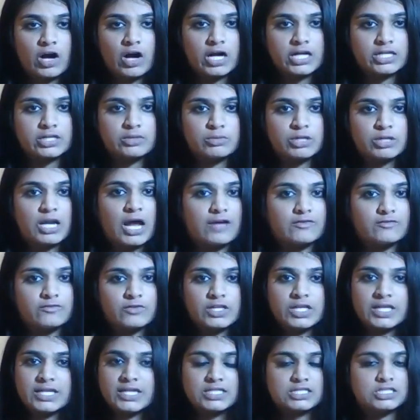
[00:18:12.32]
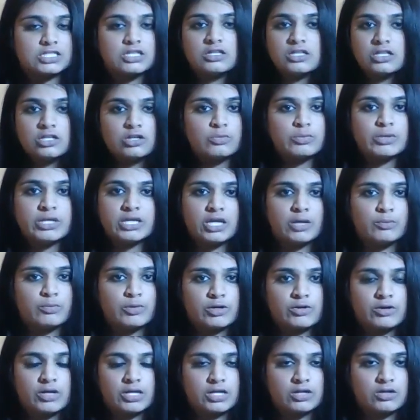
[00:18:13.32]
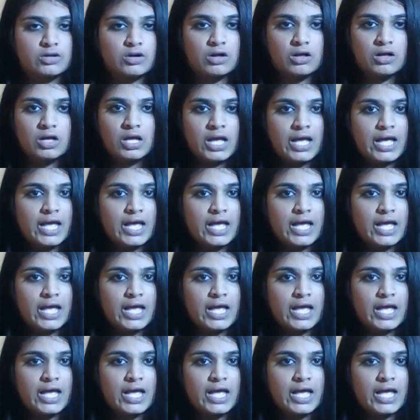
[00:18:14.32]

argument, I feel like it's a little bit hypocritical